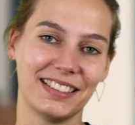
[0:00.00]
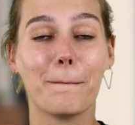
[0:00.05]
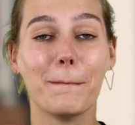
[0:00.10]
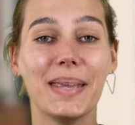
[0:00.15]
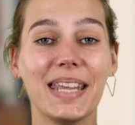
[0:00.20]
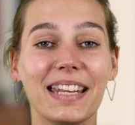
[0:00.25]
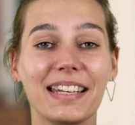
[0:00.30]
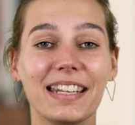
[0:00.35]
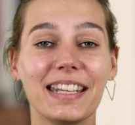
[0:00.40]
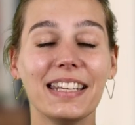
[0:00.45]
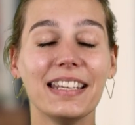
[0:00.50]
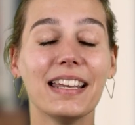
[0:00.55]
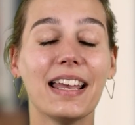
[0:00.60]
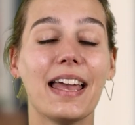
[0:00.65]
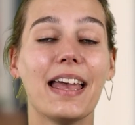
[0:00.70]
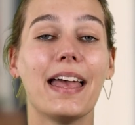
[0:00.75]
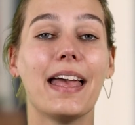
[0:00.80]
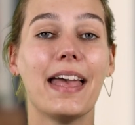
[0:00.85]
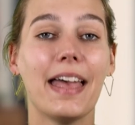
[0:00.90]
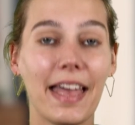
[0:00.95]
Meaning
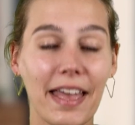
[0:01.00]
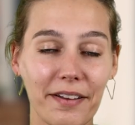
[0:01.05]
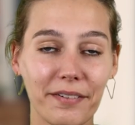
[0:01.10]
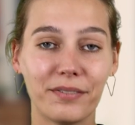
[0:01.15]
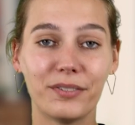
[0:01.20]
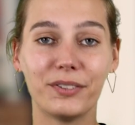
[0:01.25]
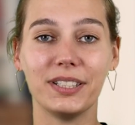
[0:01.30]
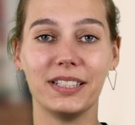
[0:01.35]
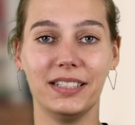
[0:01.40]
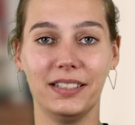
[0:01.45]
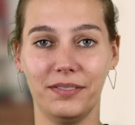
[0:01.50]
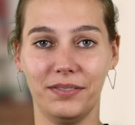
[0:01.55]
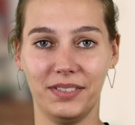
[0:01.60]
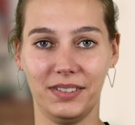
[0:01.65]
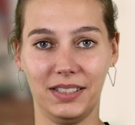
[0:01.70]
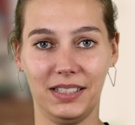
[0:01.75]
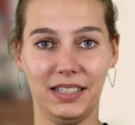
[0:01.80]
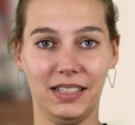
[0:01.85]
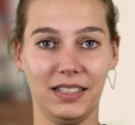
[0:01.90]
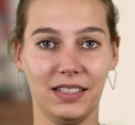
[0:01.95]
every
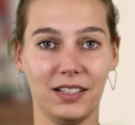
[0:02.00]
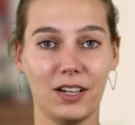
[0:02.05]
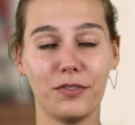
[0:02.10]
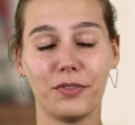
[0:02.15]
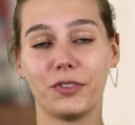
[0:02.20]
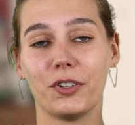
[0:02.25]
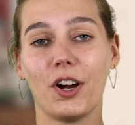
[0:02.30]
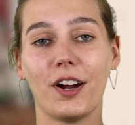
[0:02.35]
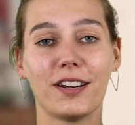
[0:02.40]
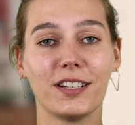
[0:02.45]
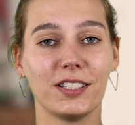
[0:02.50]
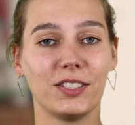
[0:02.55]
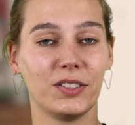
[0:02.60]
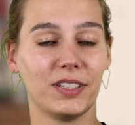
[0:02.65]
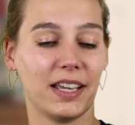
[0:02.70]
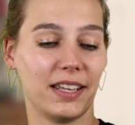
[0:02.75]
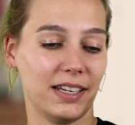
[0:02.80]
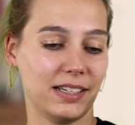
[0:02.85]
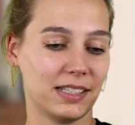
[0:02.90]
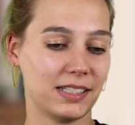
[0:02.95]
evening. Of course, you're
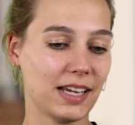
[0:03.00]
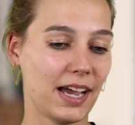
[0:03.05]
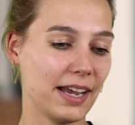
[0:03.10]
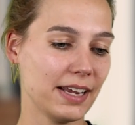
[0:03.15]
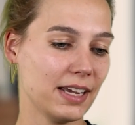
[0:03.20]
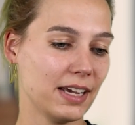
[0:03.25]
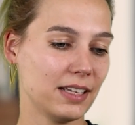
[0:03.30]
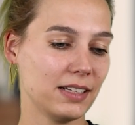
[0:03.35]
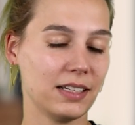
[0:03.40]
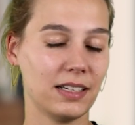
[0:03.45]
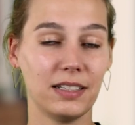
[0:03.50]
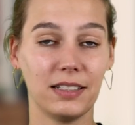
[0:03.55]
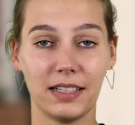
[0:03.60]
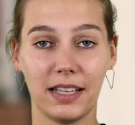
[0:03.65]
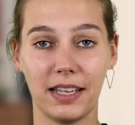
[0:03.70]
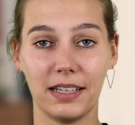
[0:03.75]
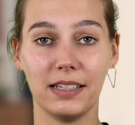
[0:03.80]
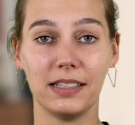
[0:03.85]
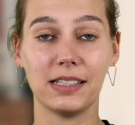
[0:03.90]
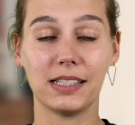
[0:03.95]
getting tired and
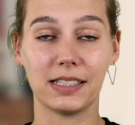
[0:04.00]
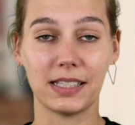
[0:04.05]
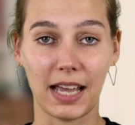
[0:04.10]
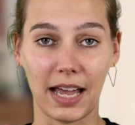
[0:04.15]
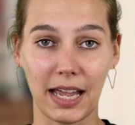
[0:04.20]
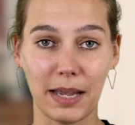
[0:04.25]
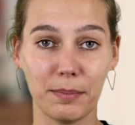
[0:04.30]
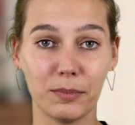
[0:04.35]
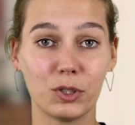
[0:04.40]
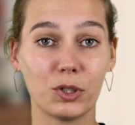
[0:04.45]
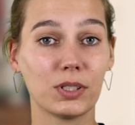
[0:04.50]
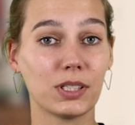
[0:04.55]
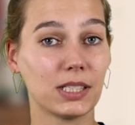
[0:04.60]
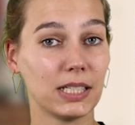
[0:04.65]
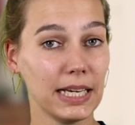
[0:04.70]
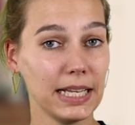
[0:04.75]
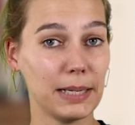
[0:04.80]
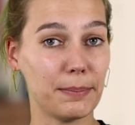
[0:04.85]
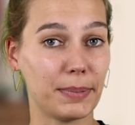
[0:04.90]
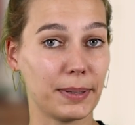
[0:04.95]
then it's time to
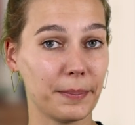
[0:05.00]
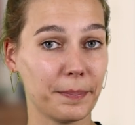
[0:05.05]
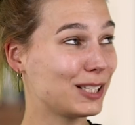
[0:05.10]
sleep.